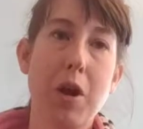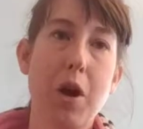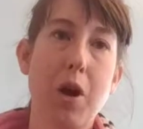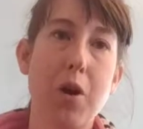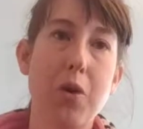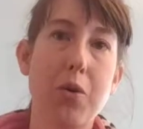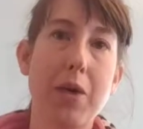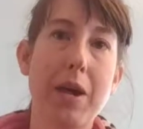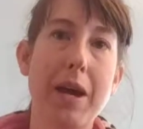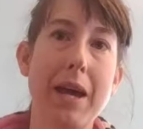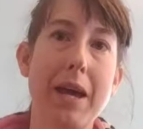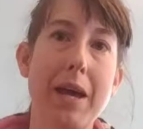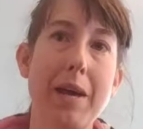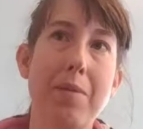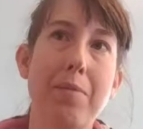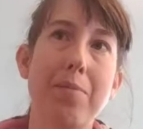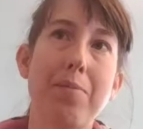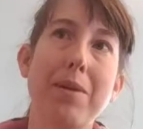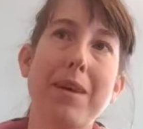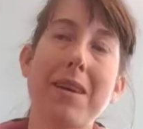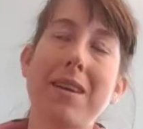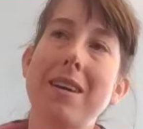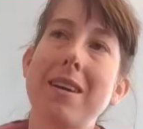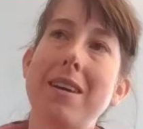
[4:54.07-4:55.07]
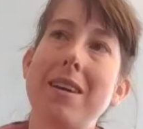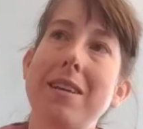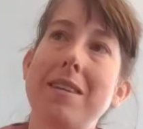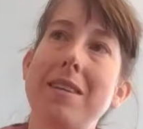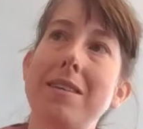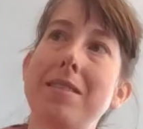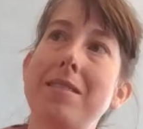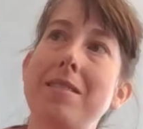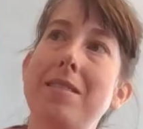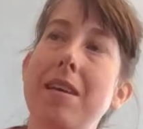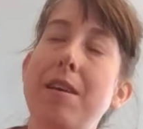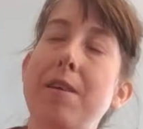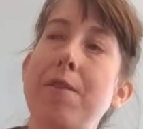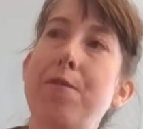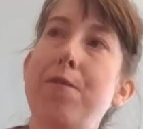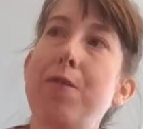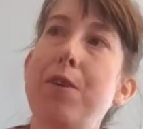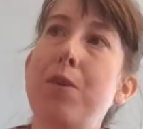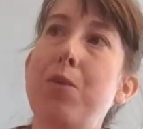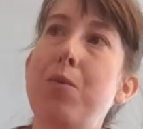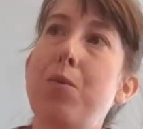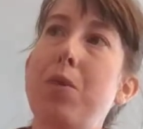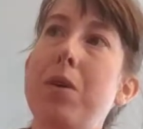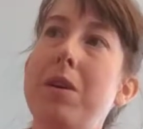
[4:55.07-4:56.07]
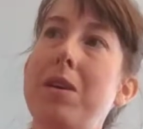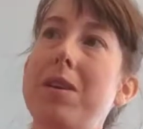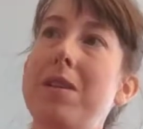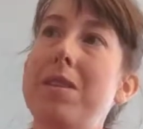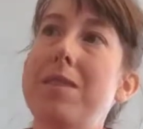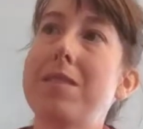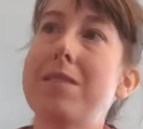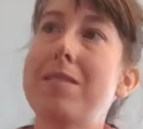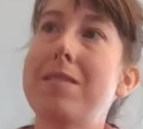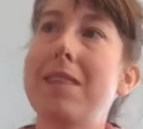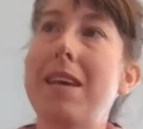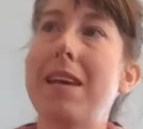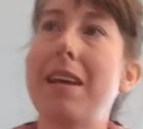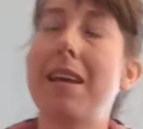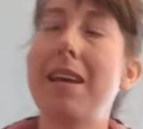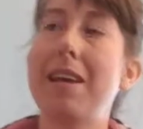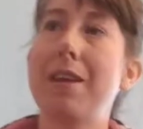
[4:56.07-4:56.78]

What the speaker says: Okay, because if it was